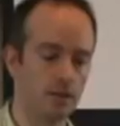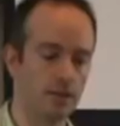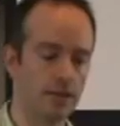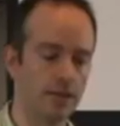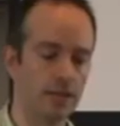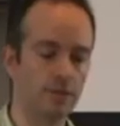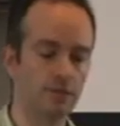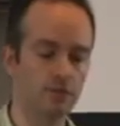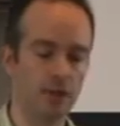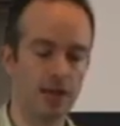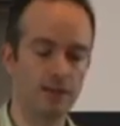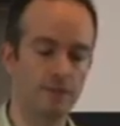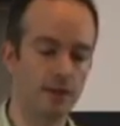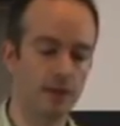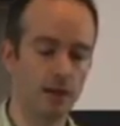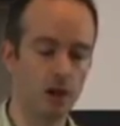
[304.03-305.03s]
than if you
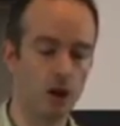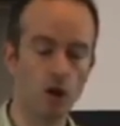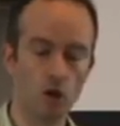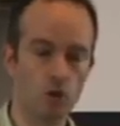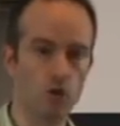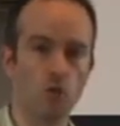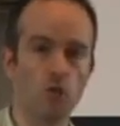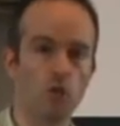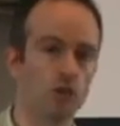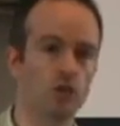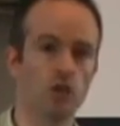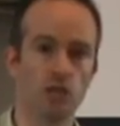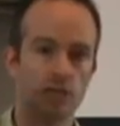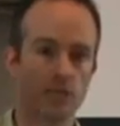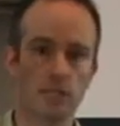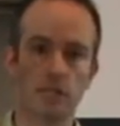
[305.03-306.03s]
have all the work
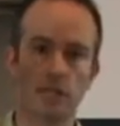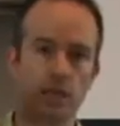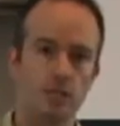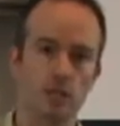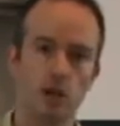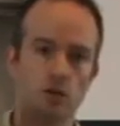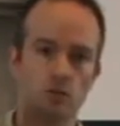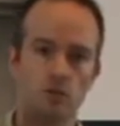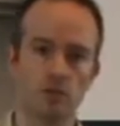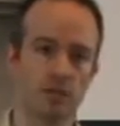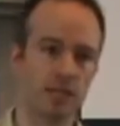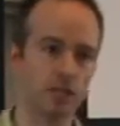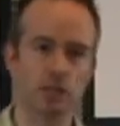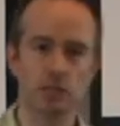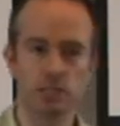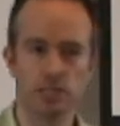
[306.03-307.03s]
done in a government
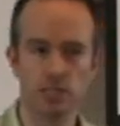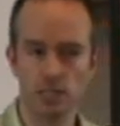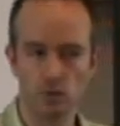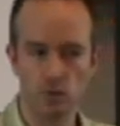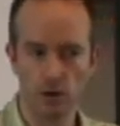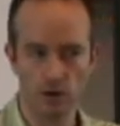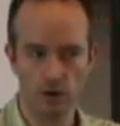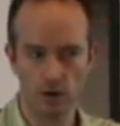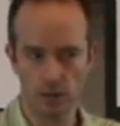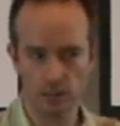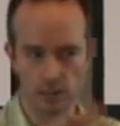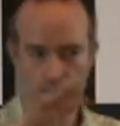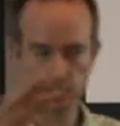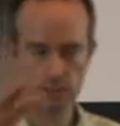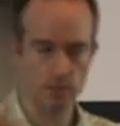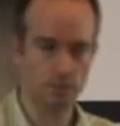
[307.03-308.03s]
agency where
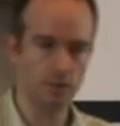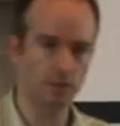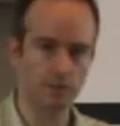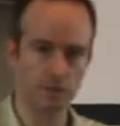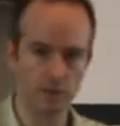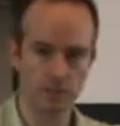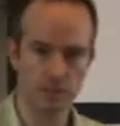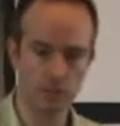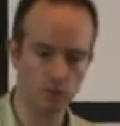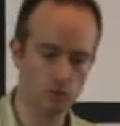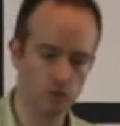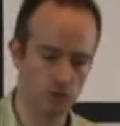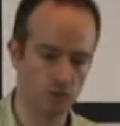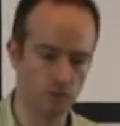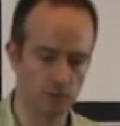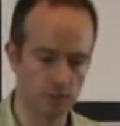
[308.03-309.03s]
it's a bit fuzzy
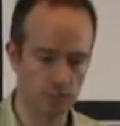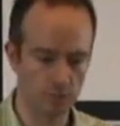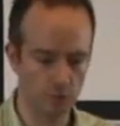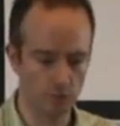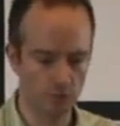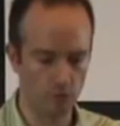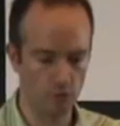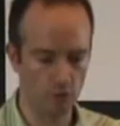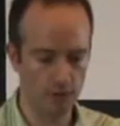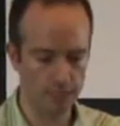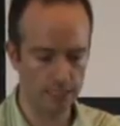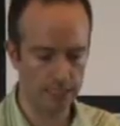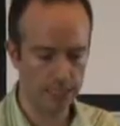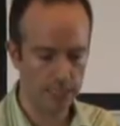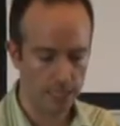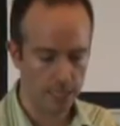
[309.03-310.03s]
who's responsible for
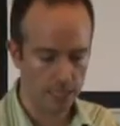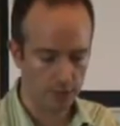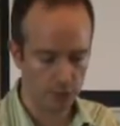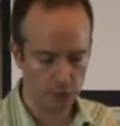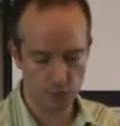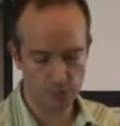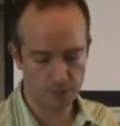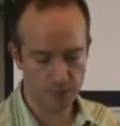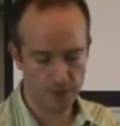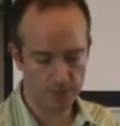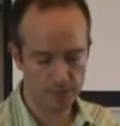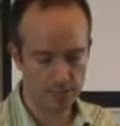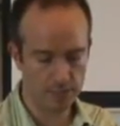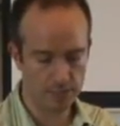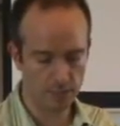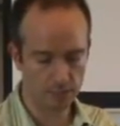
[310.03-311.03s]
what. The
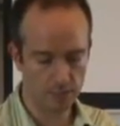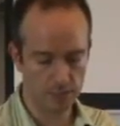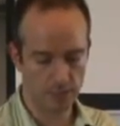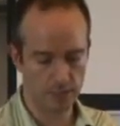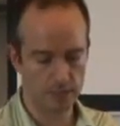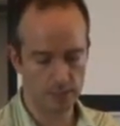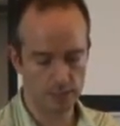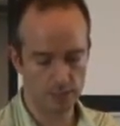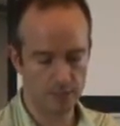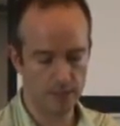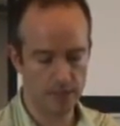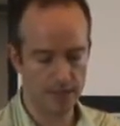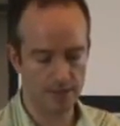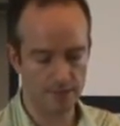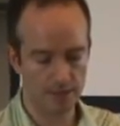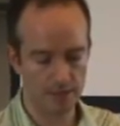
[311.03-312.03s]
transparency can be enhanced by
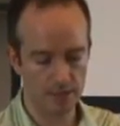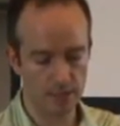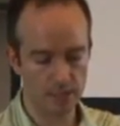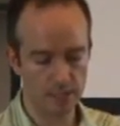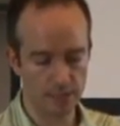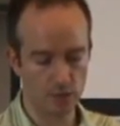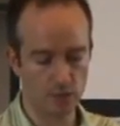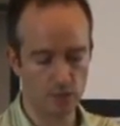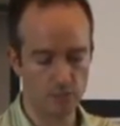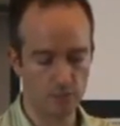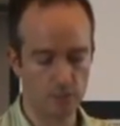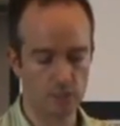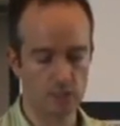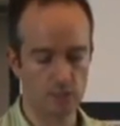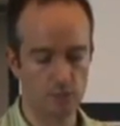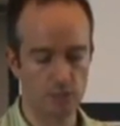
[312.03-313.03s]
having these
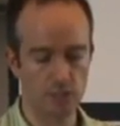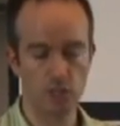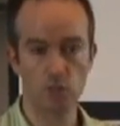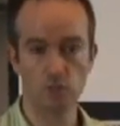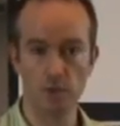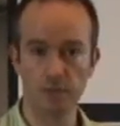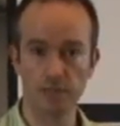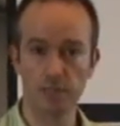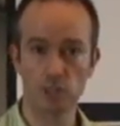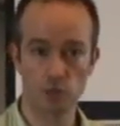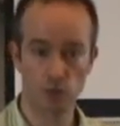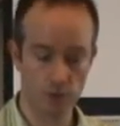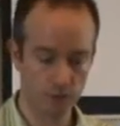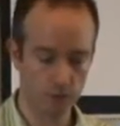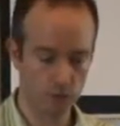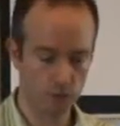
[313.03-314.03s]
agreements subject to public
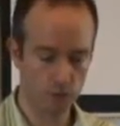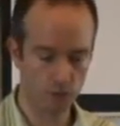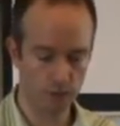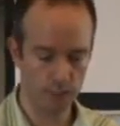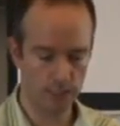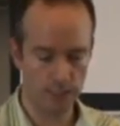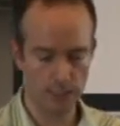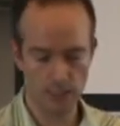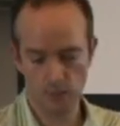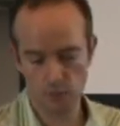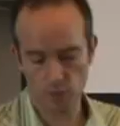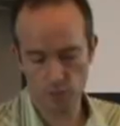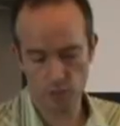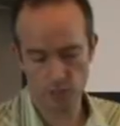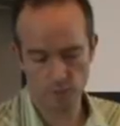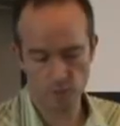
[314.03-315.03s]
scrutiny, in
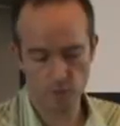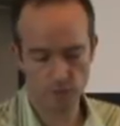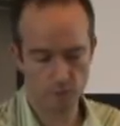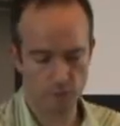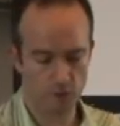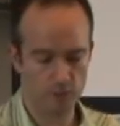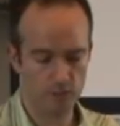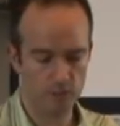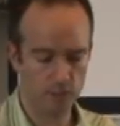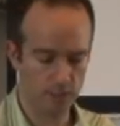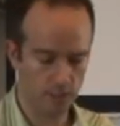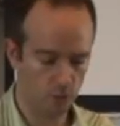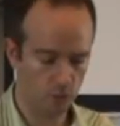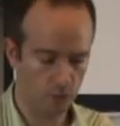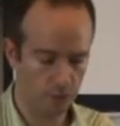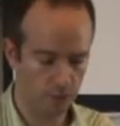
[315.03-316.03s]
which in most democracies
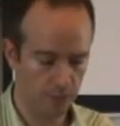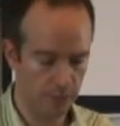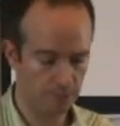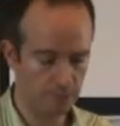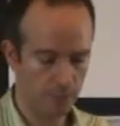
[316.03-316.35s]
they would be.